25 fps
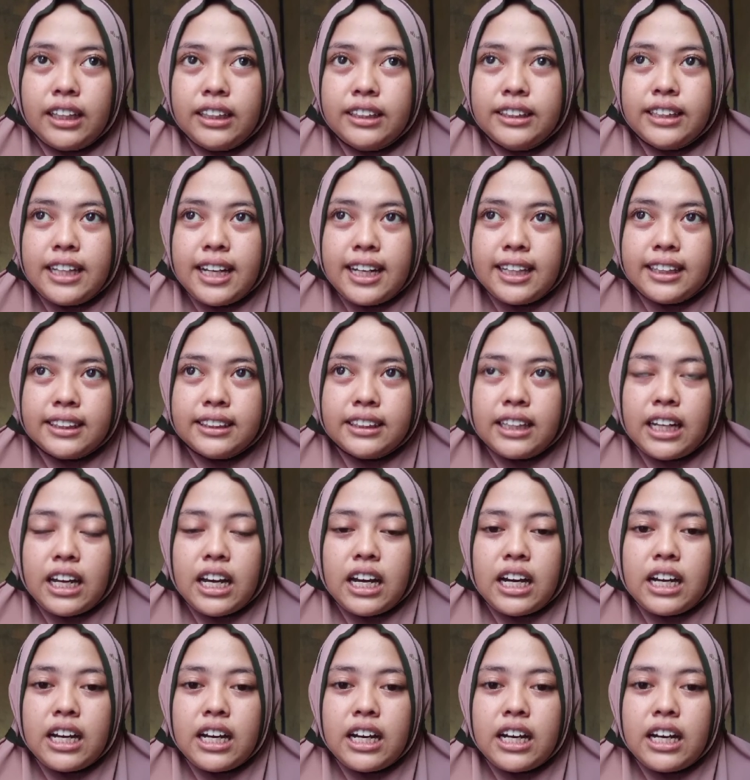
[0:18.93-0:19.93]
Then
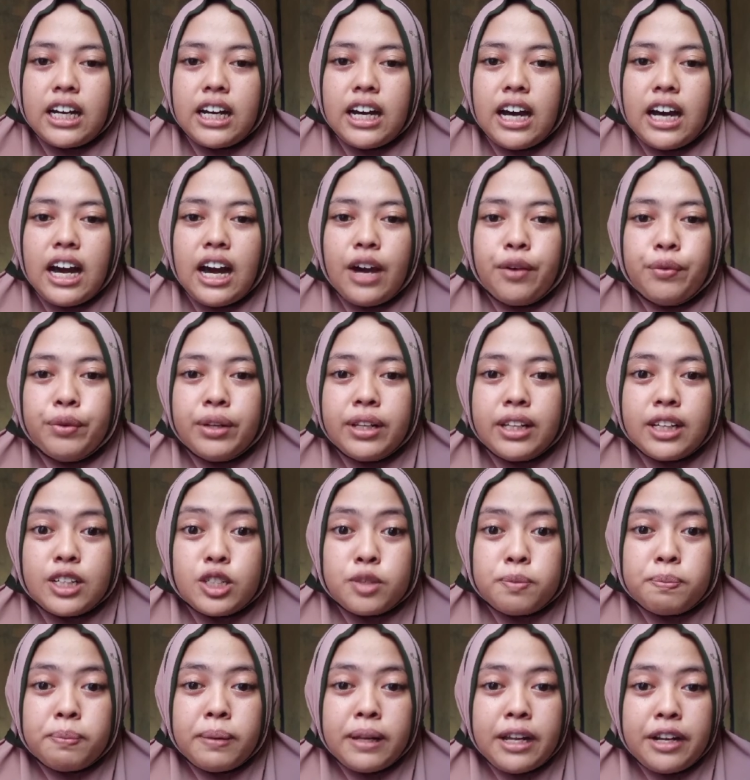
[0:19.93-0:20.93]
I will
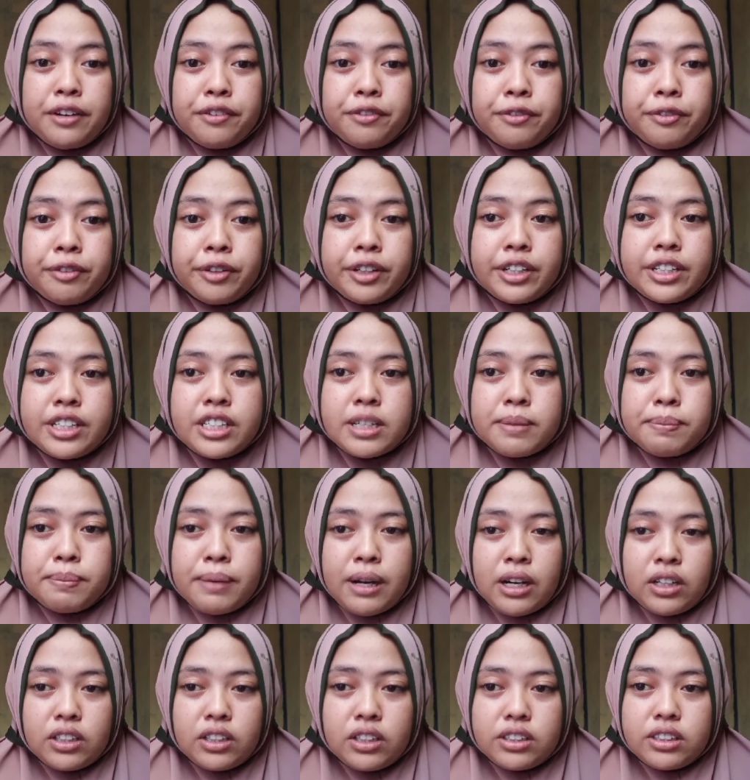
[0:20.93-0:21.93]
explain first
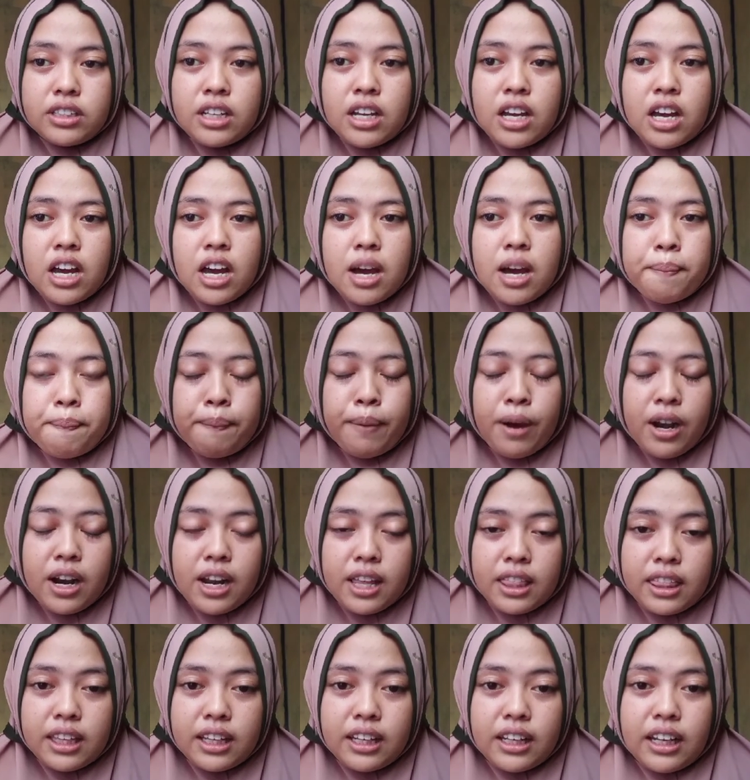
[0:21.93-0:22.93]
about
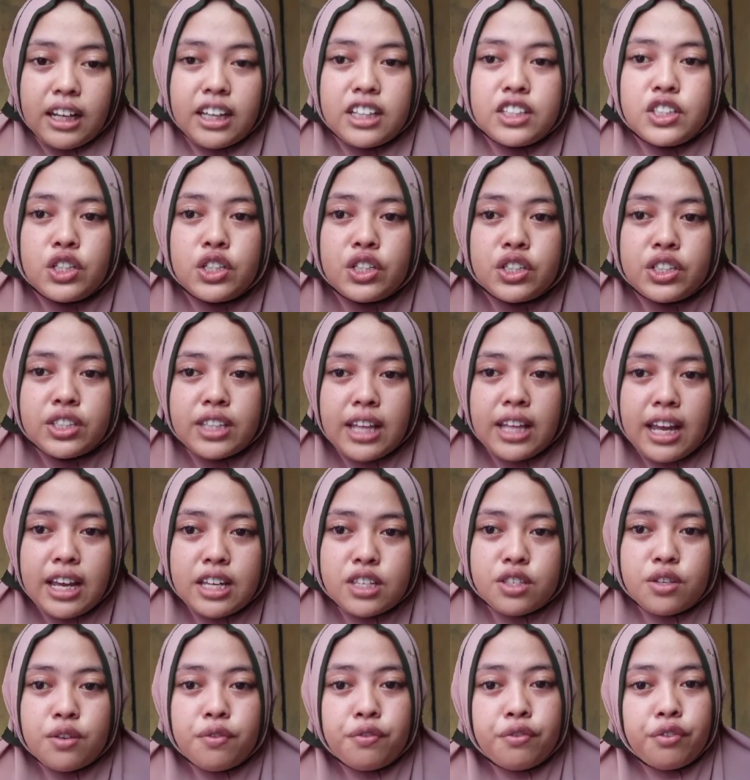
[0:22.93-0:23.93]
phonetic exercise
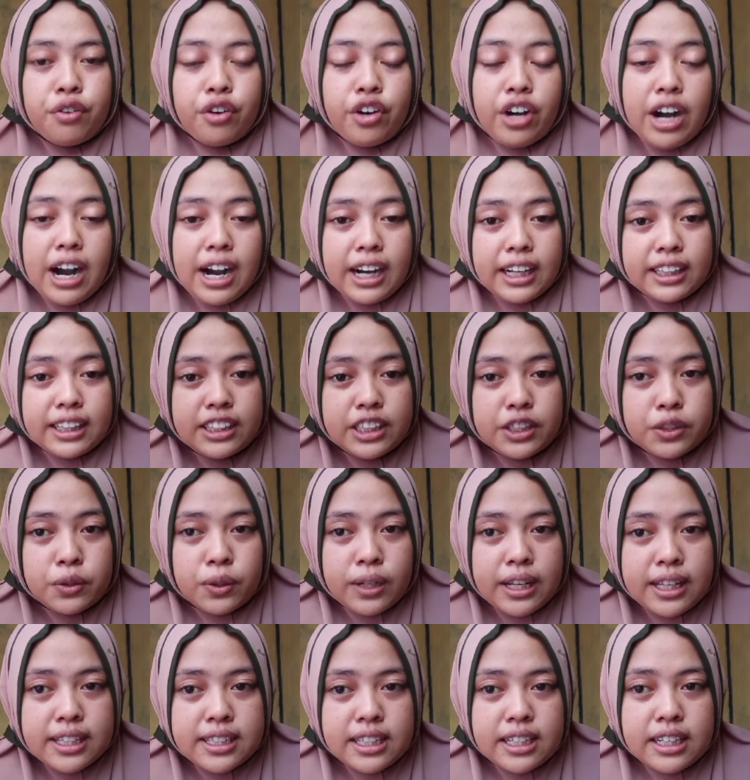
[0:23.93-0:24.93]
for
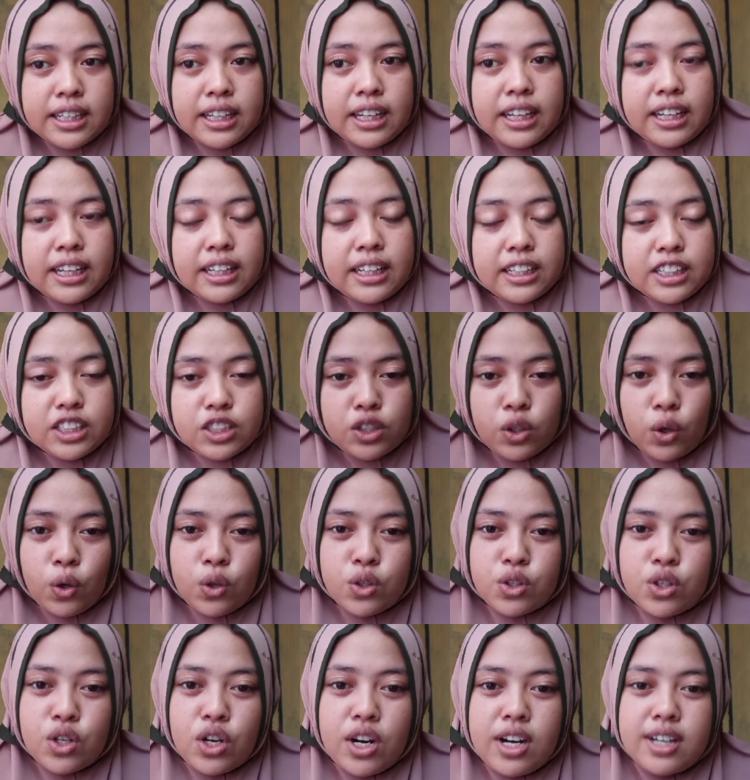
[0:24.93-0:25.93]
articulating English
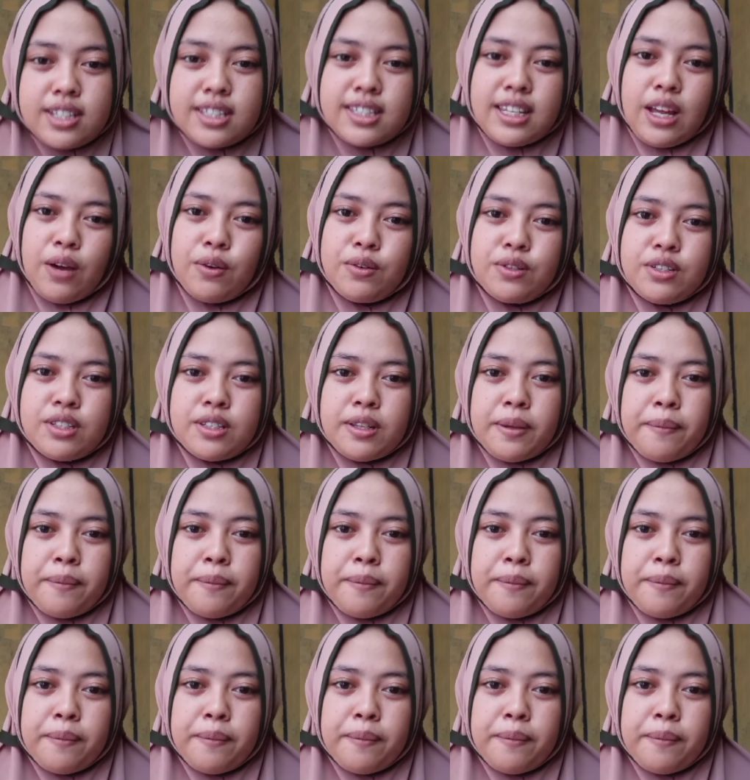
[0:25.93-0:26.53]
consonant sounds.